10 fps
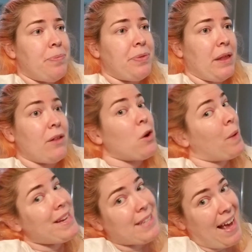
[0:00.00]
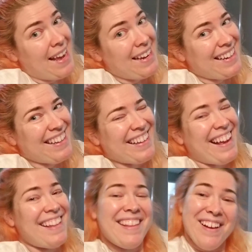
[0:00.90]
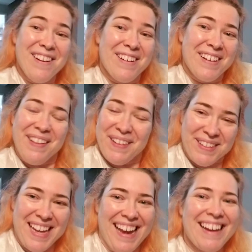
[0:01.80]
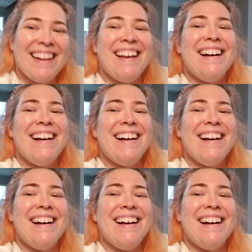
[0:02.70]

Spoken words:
They look quite tight, and they are a little tight.